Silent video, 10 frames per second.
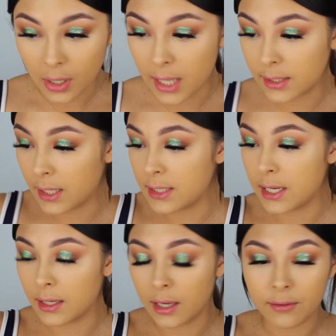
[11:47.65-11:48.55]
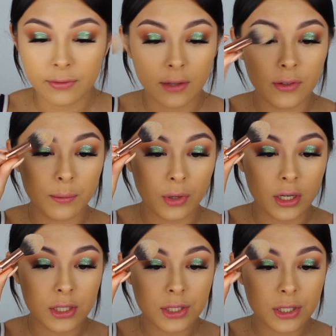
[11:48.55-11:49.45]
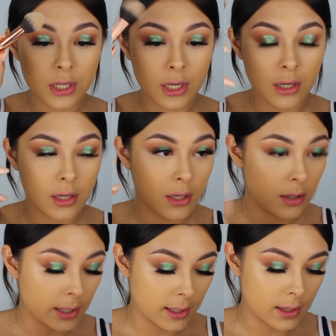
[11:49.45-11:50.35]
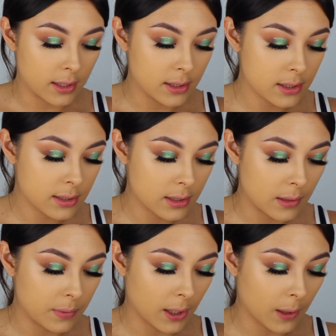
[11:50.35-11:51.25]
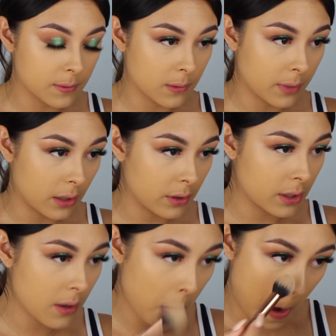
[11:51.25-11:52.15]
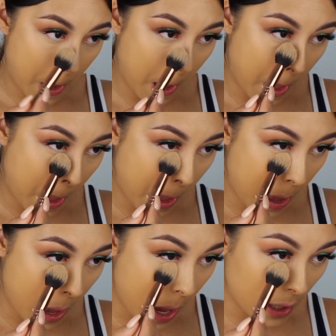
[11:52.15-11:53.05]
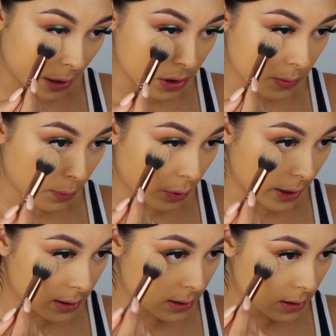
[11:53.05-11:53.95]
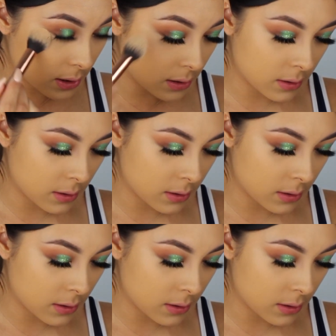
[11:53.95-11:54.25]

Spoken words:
And then I take a fluffy brush like this and pick up some powder, and I just press.